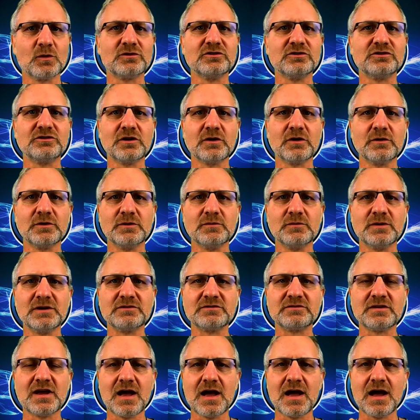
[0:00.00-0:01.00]
to show you
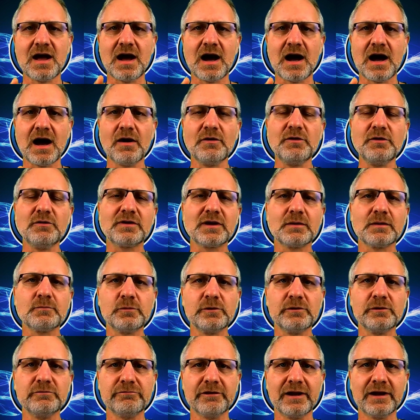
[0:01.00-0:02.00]
is how you can
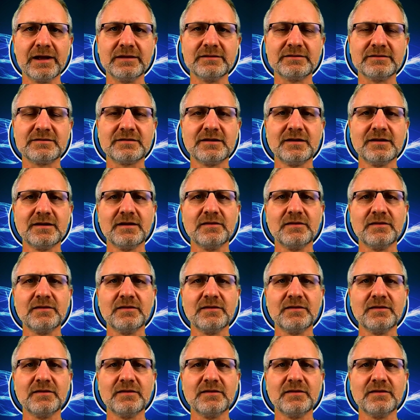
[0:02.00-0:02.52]
prevent